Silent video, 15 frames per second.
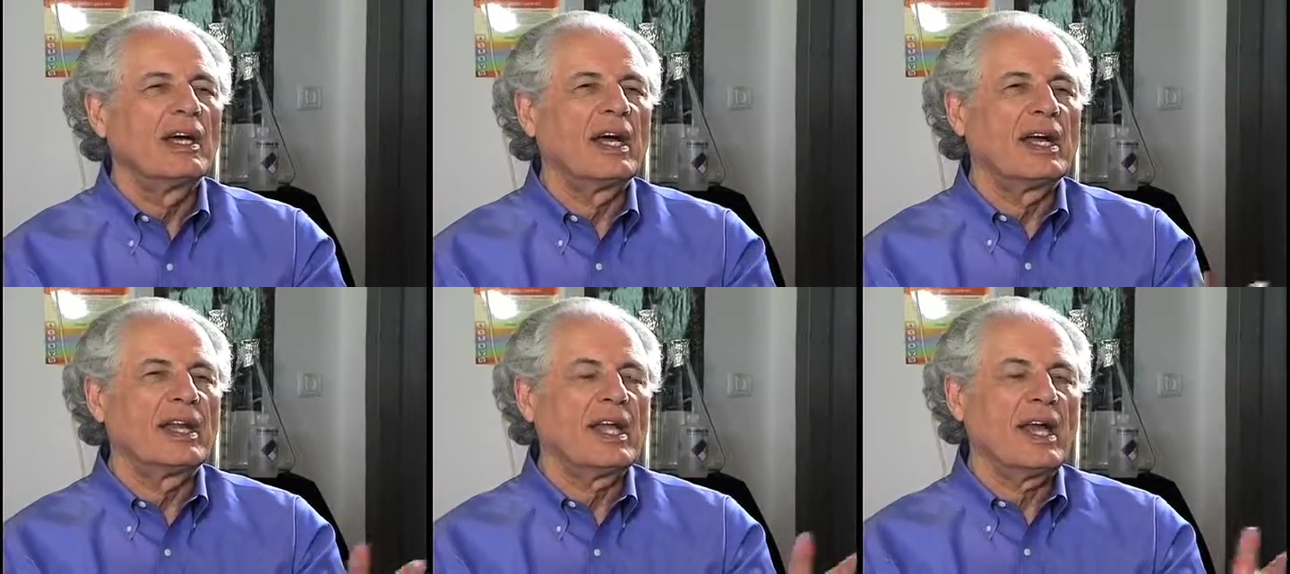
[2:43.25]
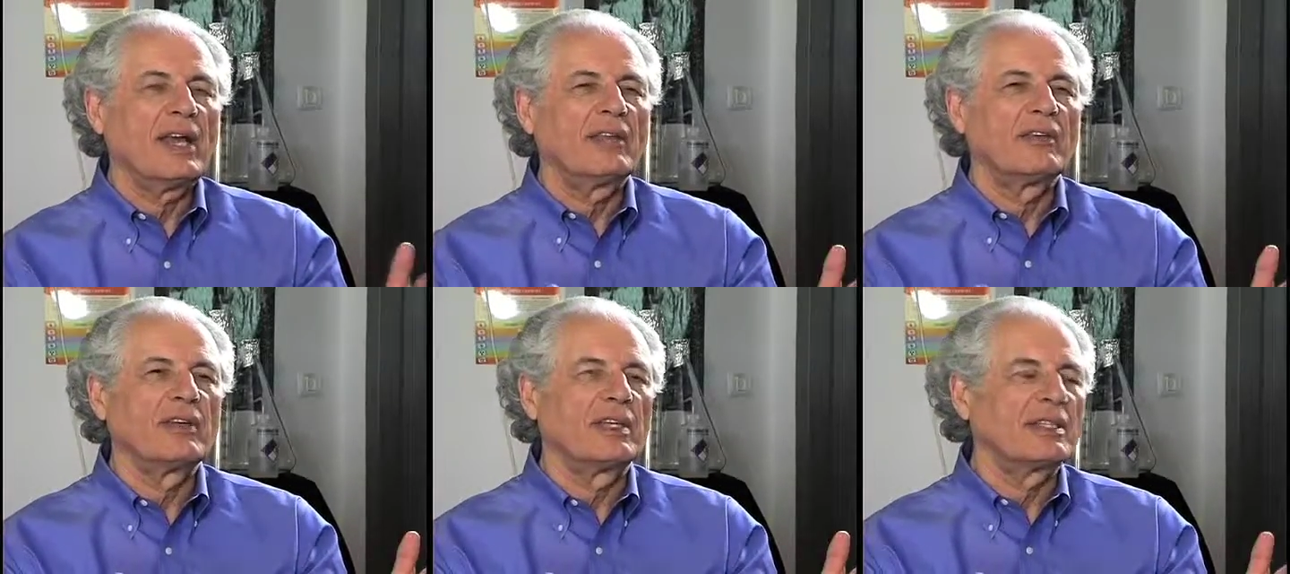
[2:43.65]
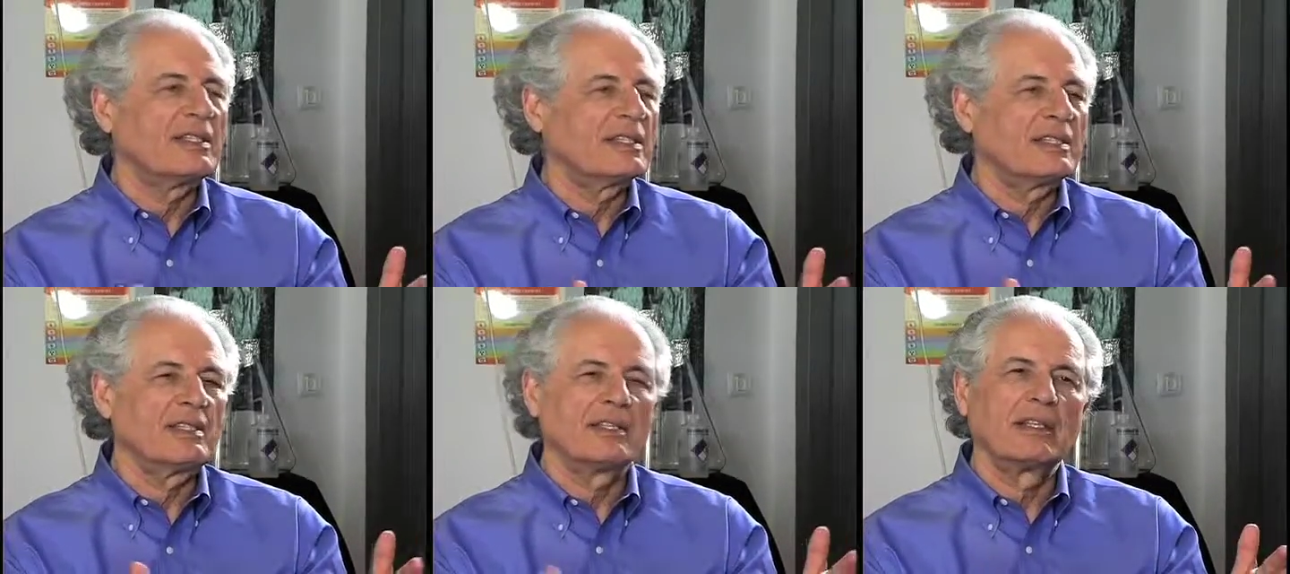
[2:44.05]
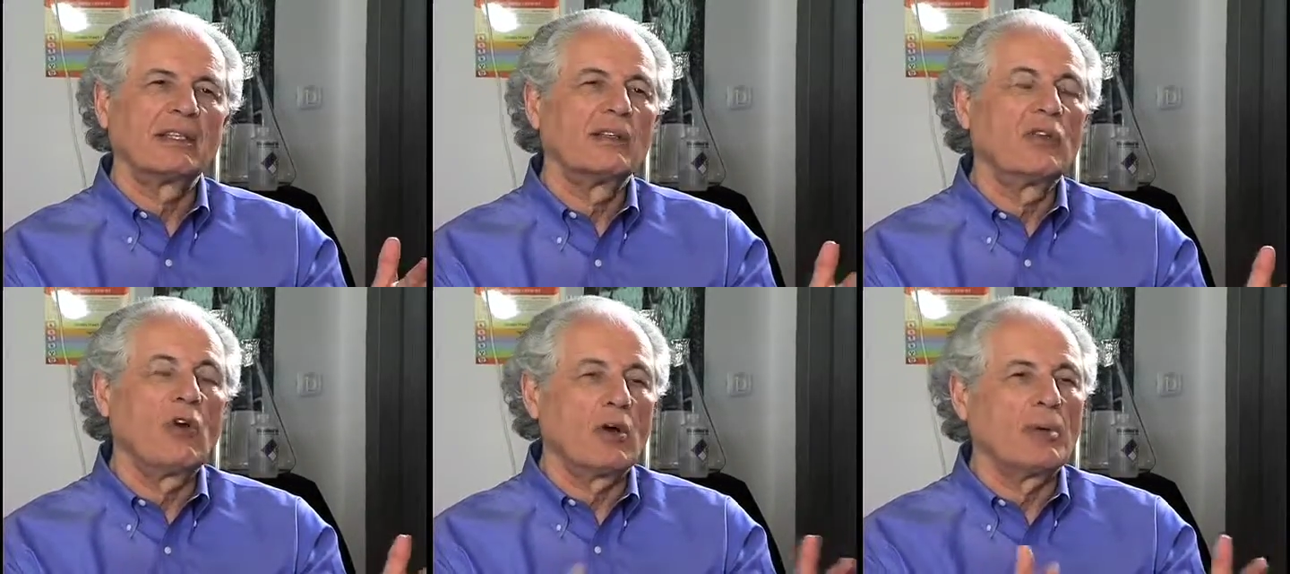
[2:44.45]
I gather it's
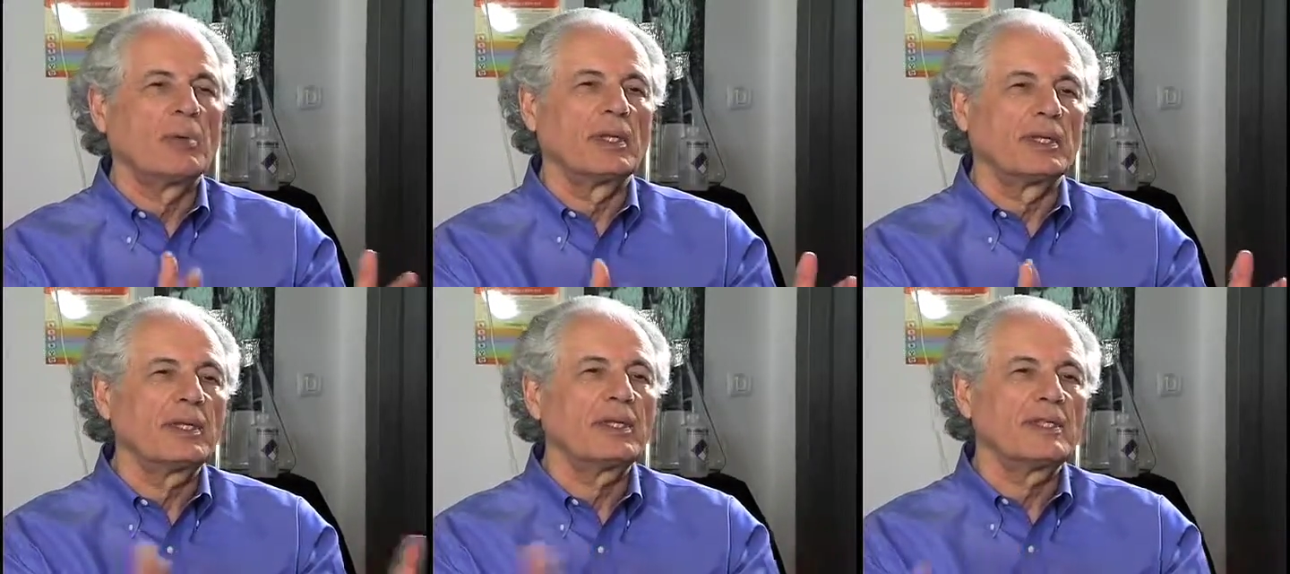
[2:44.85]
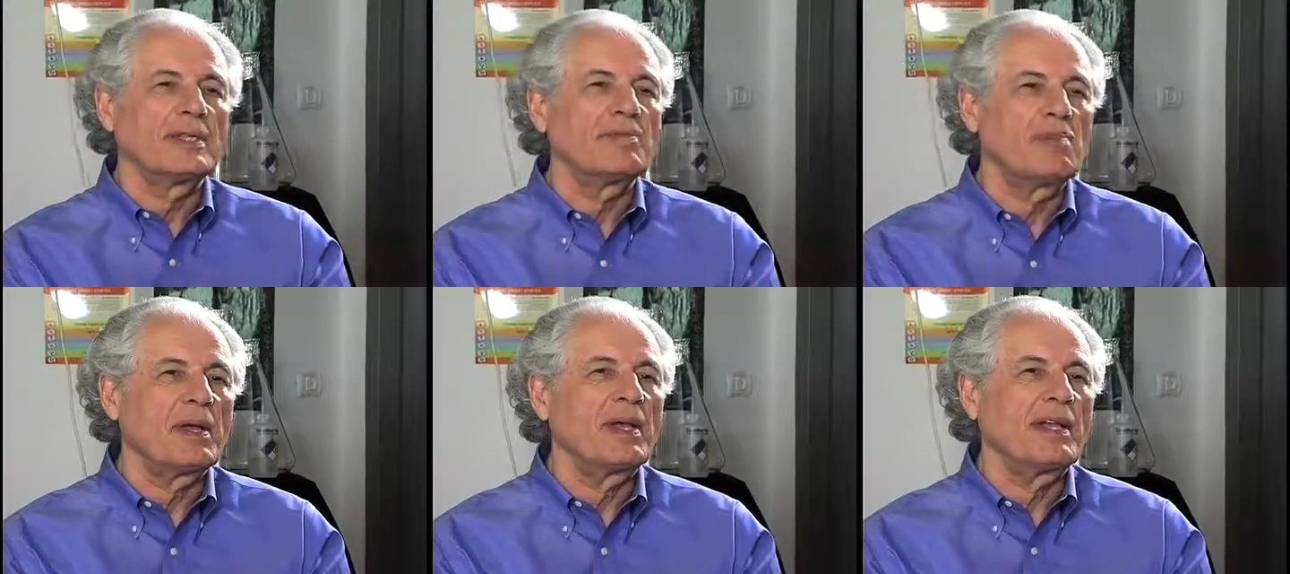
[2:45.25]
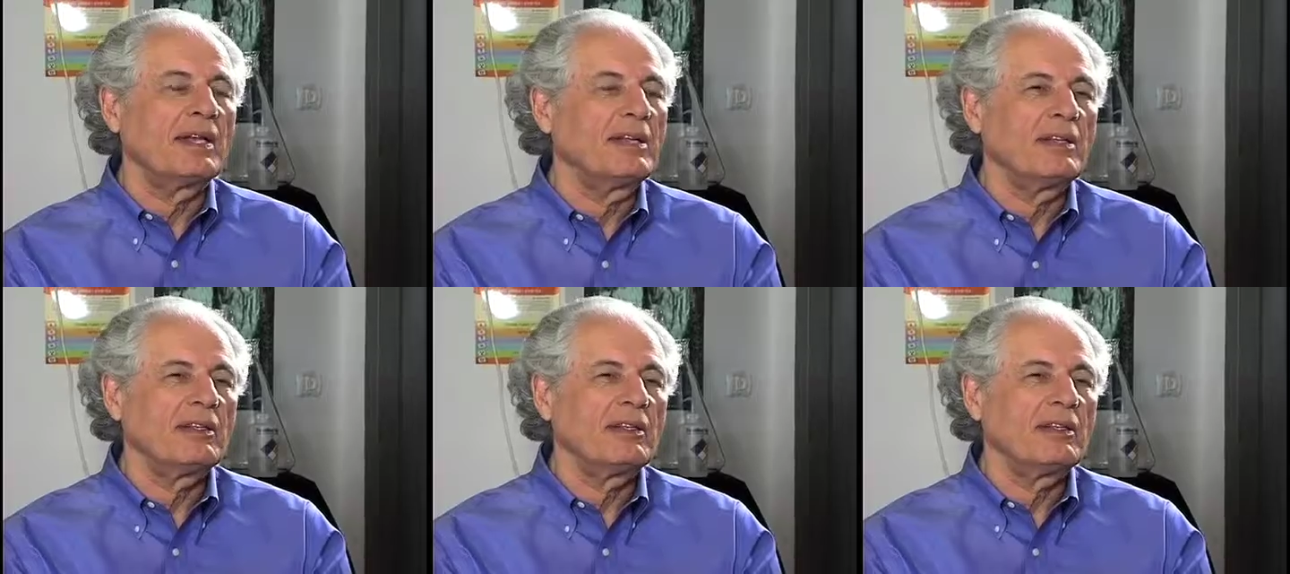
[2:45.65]
normal to suppress,